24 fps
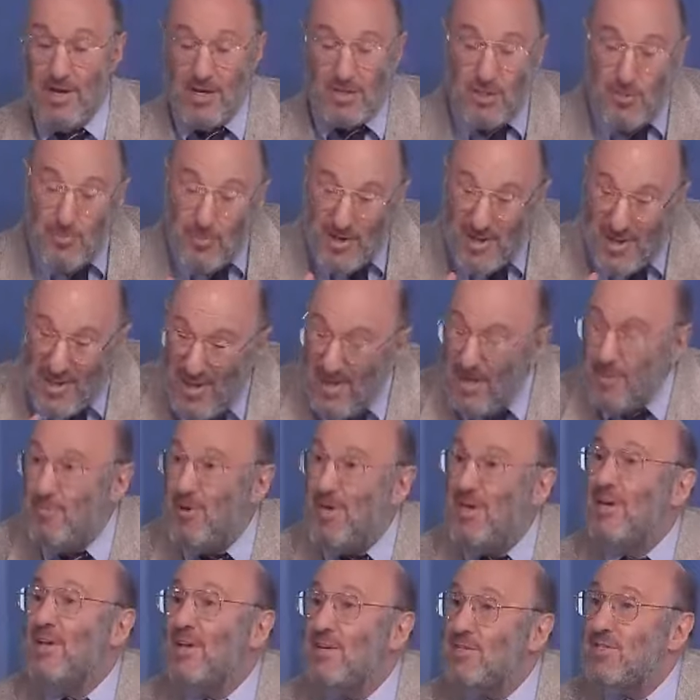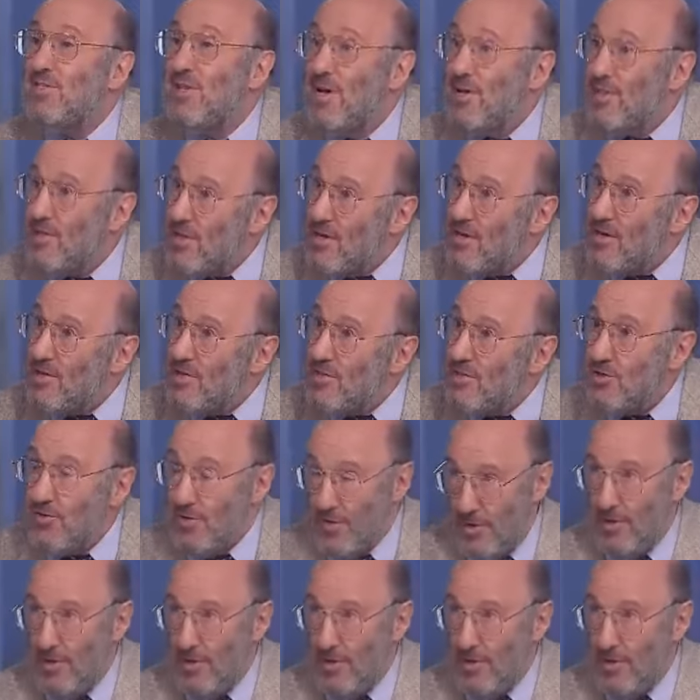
answer, but keeping it is not the answer.